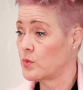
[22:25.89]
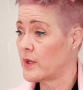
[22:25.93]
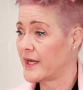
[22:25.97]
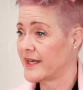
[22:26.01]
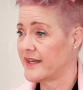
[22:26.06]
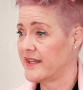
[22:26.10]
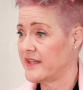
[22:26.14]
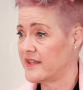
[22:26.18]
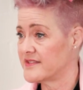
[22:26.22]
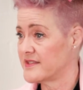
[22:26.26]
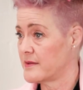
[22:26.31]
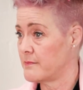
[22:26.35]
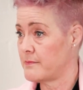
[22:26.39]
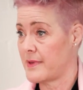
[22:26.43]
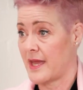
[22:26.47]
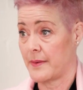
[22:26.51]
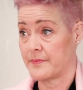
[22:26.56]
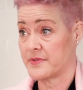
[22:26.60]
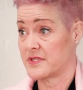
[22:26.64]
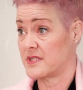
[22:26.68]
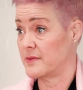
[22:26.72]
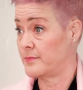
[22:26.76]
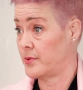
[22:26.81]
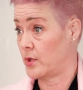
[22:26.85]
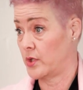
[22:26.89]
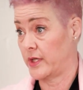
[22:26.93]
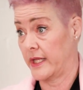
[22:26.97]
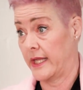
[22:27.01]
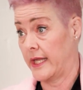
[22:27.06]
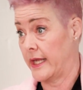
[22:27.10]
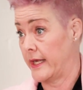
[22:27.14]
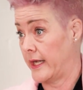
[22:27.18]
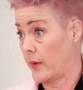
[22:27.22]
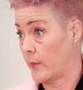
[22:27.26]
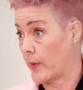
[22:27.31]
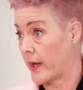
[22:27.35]
One mm-hmm. is it maps the
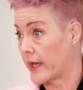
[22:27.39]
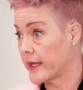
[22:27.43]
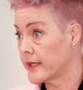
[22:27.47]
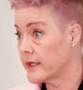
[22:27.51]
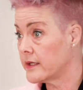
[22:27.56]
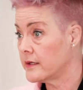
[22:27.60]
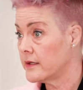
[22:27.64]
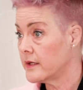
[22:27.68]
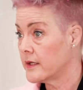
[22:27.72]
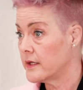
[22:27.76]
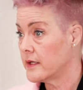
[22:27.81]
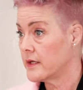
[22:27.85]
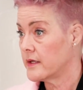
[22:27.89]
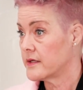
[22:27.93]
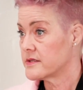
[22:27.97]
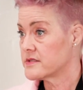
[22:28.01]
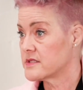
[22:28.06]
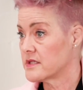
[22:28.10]
body anyway, mm-hmm.